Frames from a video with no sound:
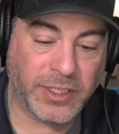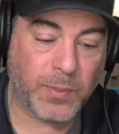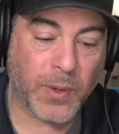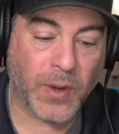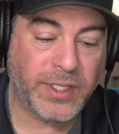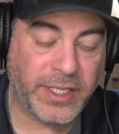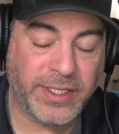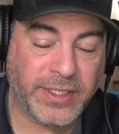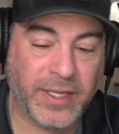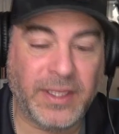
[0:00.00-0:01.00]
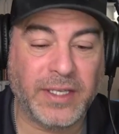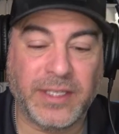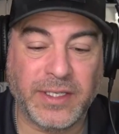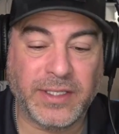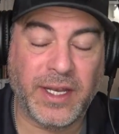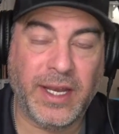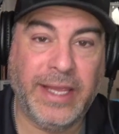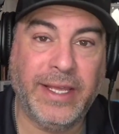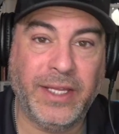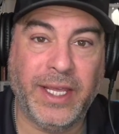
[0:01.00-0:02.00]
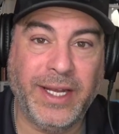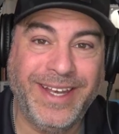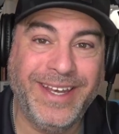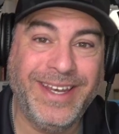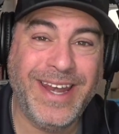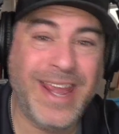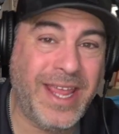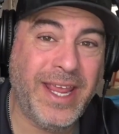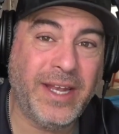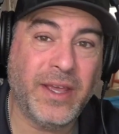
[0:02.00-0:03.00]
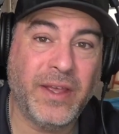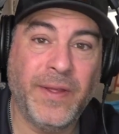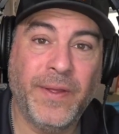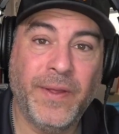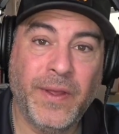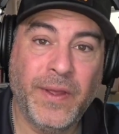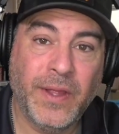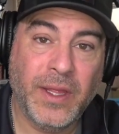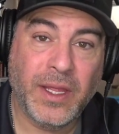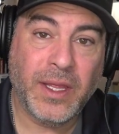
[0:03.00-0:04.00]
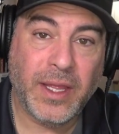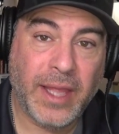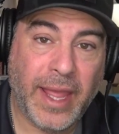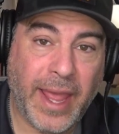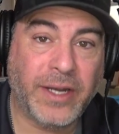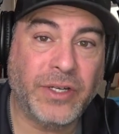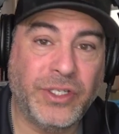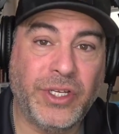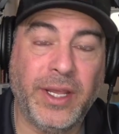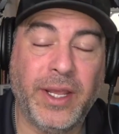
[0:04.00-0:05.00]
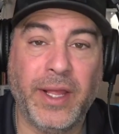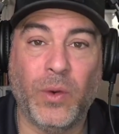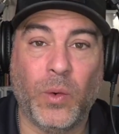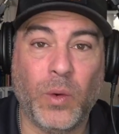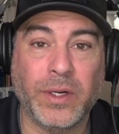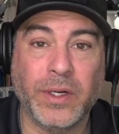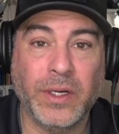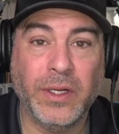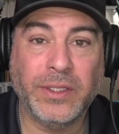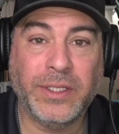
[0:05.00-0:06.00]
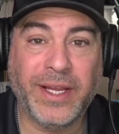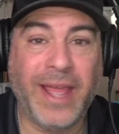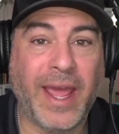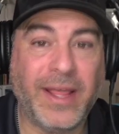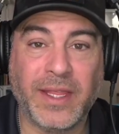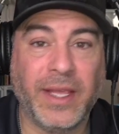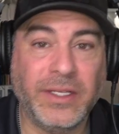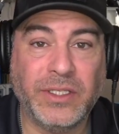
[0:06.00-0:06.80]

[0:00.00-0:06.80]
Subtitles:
protein synthesis and healing need energy in order to get things